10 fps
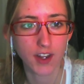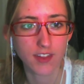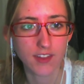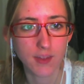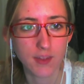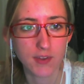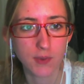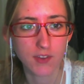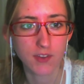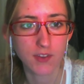I think that
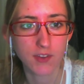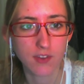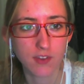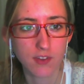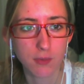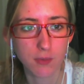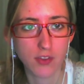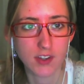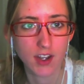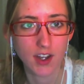means we have to put the
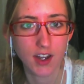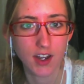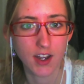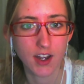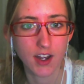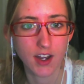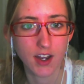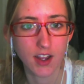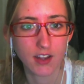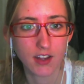numbers in
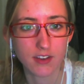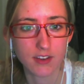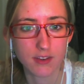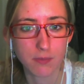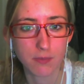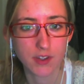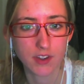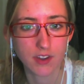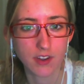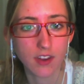SPS